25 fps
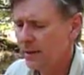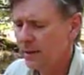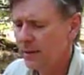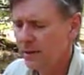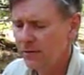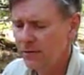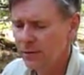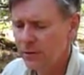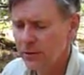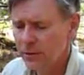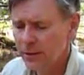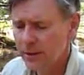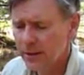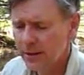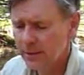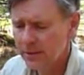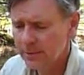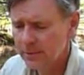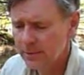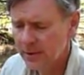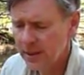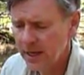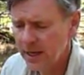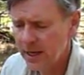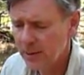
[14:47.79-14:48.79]
If you're in a
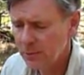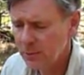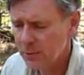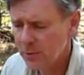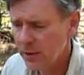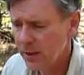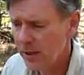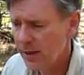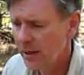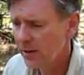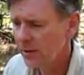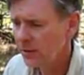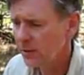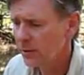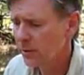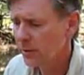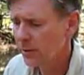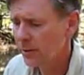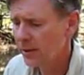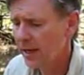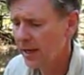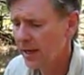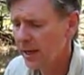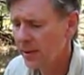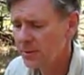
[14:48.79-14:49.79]
campground or
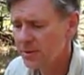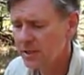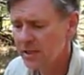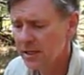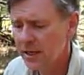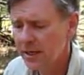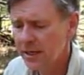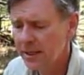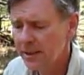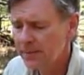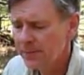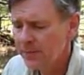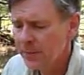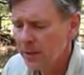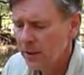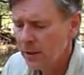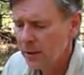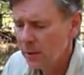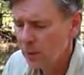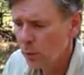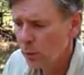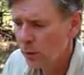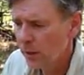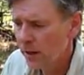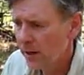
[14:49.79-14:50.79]
a campsite
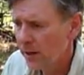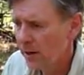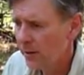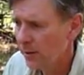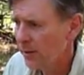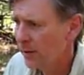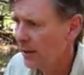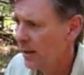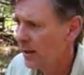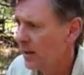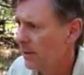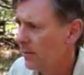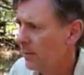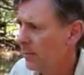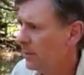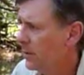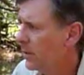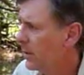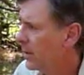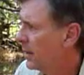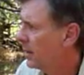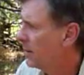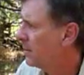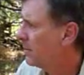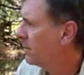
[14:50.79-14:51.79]
where
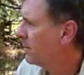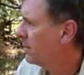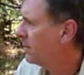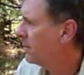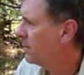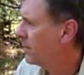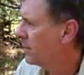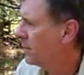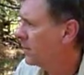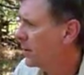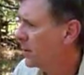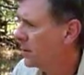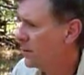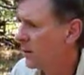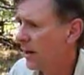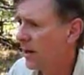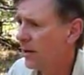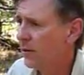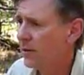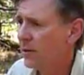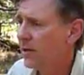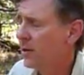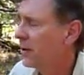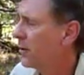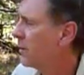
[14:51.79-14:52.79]
the
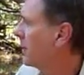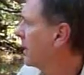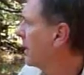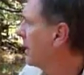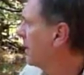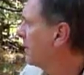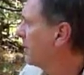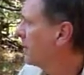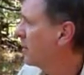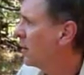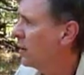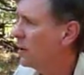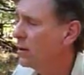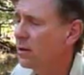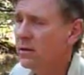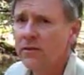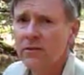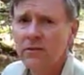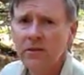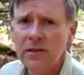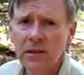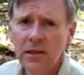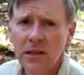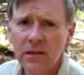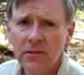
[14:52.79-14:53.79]
ground litter and all
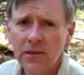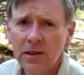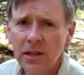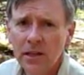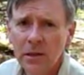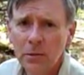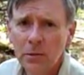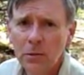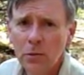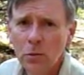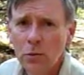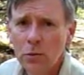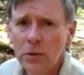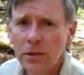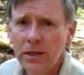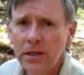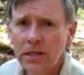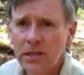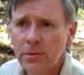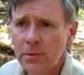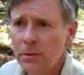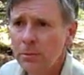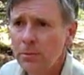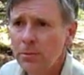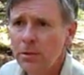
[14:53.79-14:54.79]
the available wood
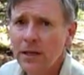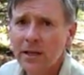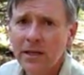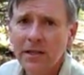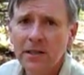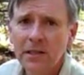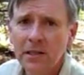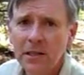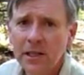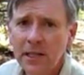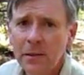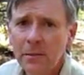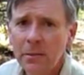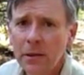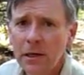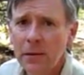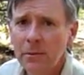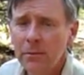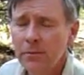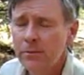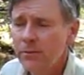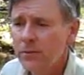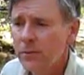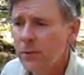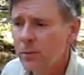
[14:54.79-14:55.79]
has been picked clean by
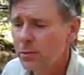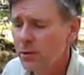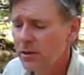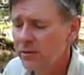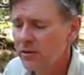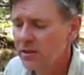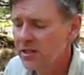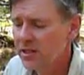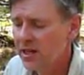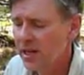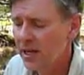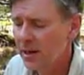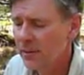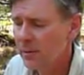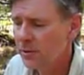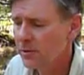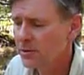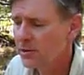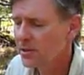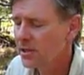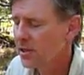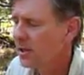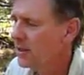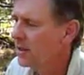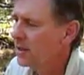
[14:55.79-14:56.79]
previous
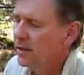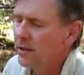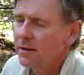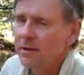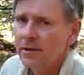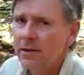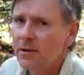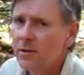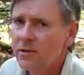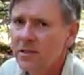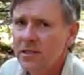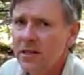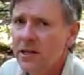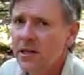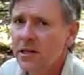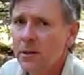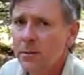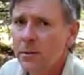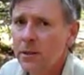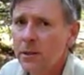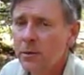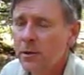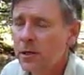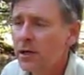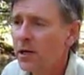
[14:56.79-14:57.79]
campers, it's not going
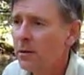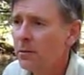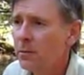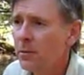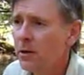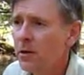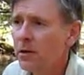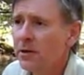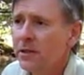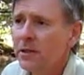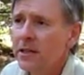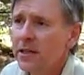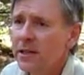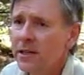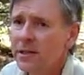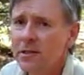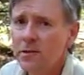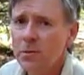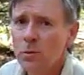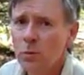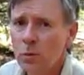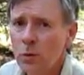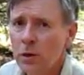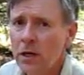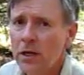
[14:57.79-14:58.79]
to be a problem. All you need is
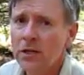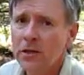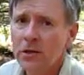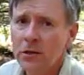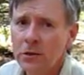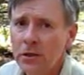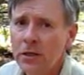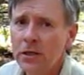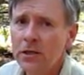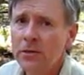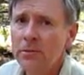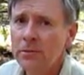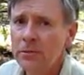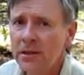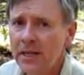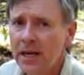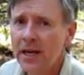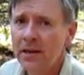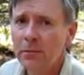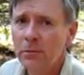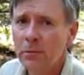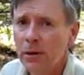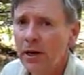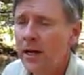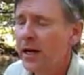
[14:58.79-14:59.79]
one good
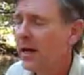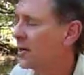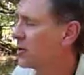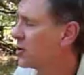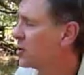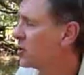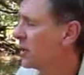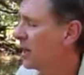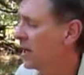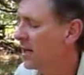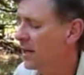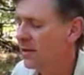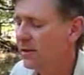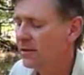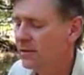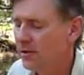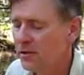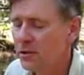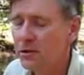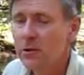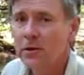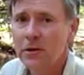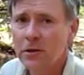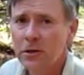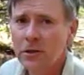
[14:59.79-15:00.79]
dead branch and
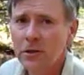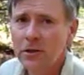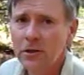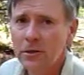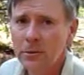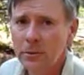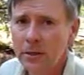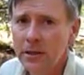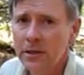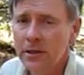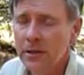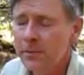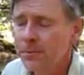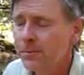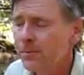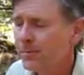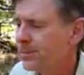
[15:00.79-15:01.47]
you can cook your meal.